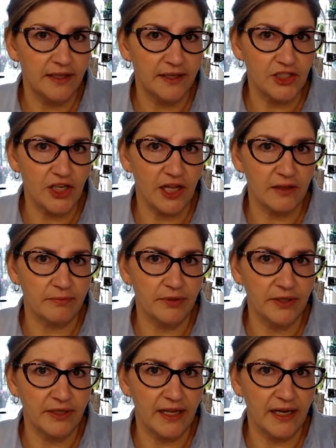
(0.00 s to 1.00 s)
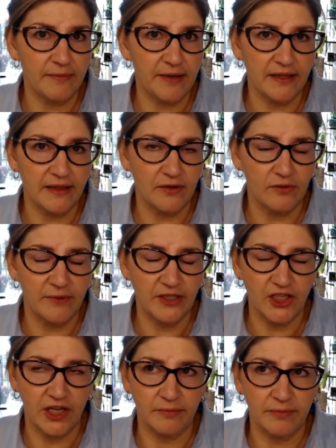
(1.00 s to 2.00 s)
and the chocolate pudding that I make, the homemade
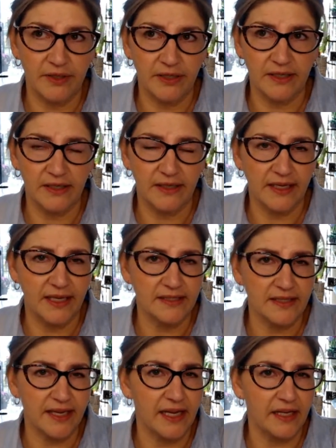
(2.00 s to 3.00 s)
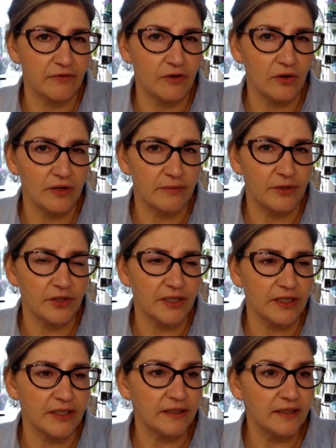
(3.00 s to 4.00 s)
chocolate pudding, like has a can of coconut milk
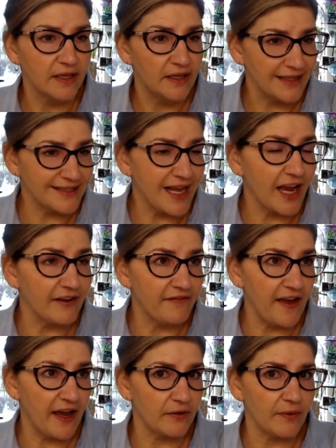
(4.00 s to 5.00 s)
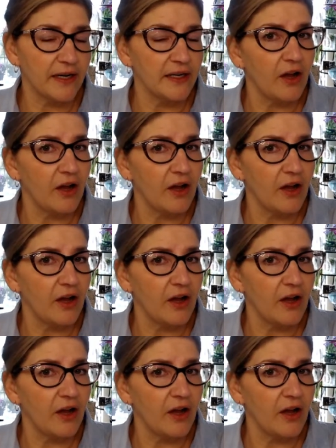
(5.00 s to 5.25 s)
in it, that's high fat, right?